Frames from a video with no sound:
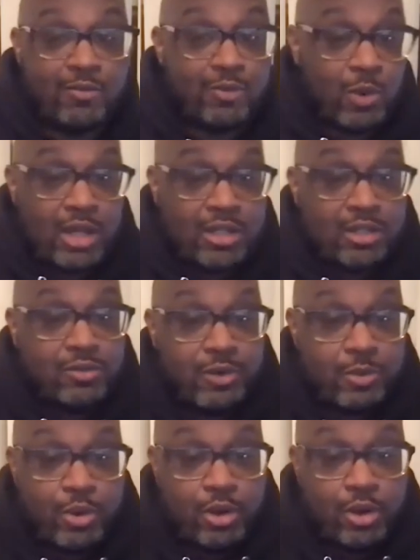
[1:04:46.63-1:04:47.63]
from watching
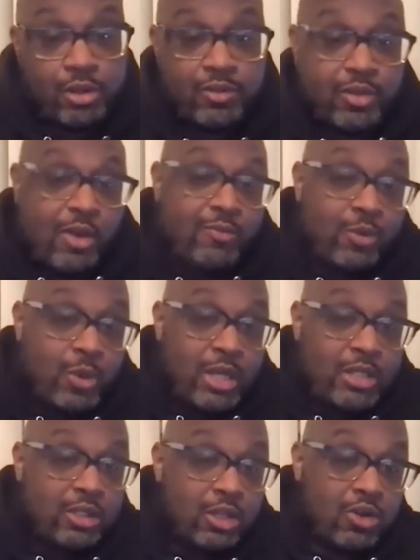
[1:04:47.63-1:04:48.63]
football. They've come from
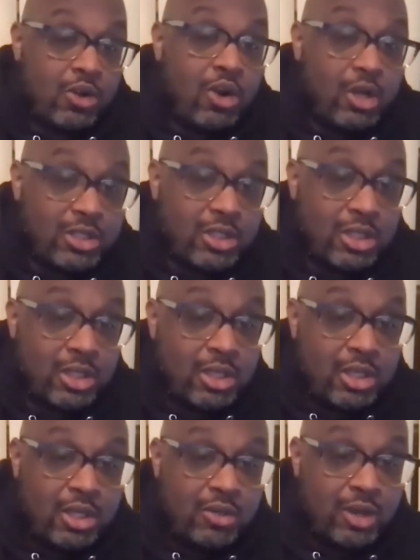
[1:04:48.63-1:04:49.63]
watching lacrosse.
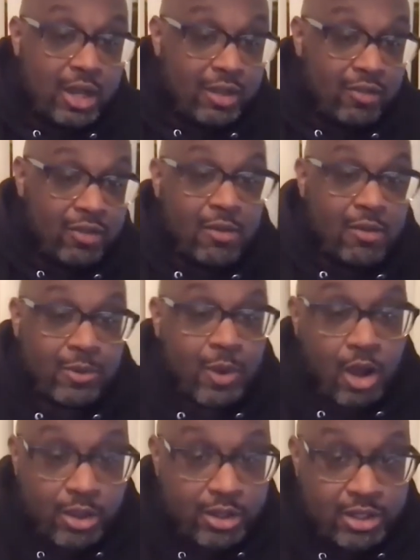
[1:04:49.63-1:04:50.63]
Right? They've come from
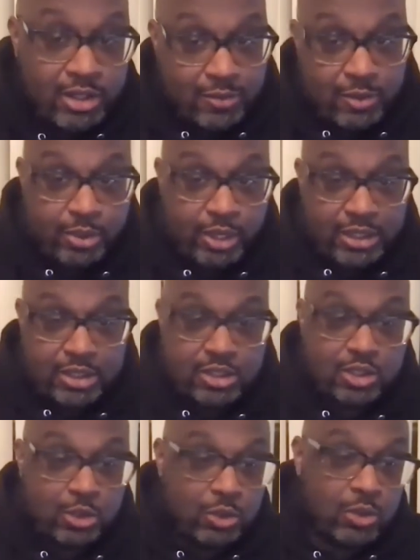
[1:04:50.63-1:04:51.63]
other different
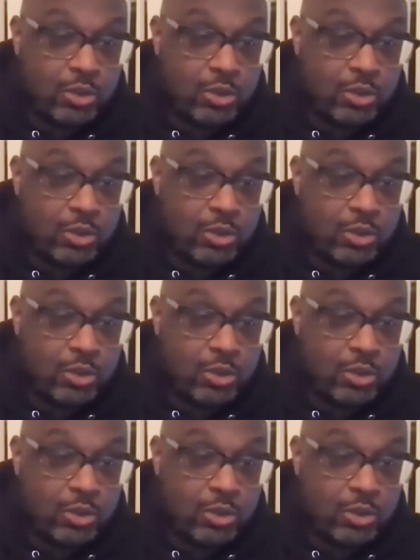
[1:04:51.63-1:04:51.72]
places too